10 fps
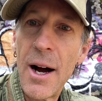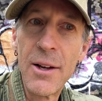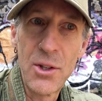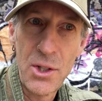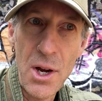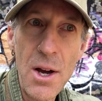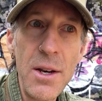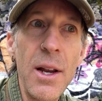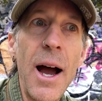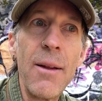
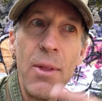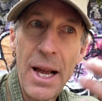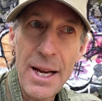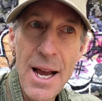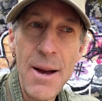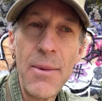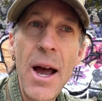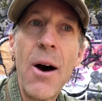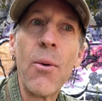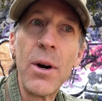stunned, I, like I am
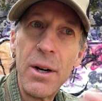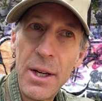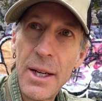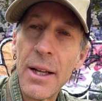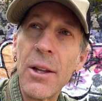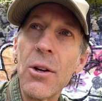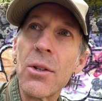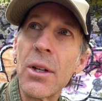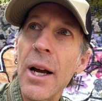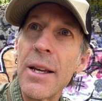now, where
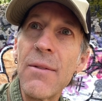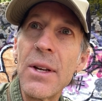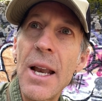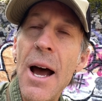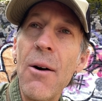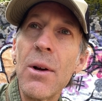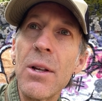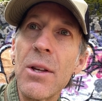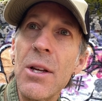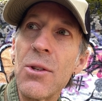there's, even now,
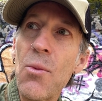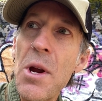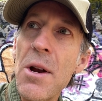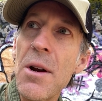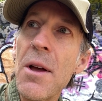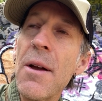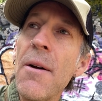it, it's weird.